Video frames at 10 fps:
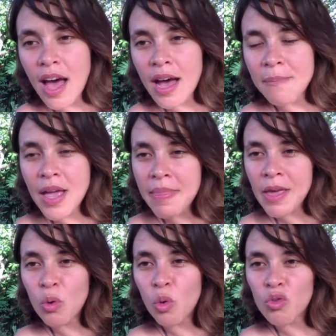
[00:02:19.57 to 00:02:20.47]
And
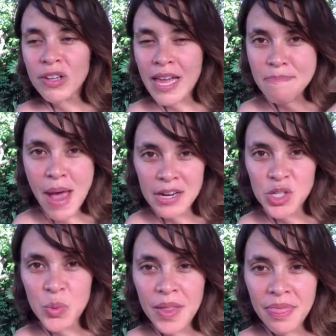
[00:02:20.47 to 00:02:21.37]
they all relate back
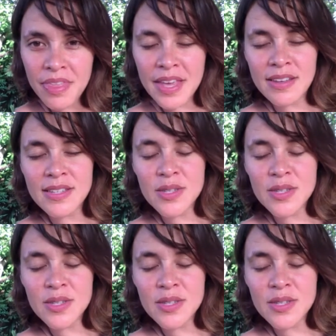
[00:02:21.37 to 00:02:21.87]
to one thing.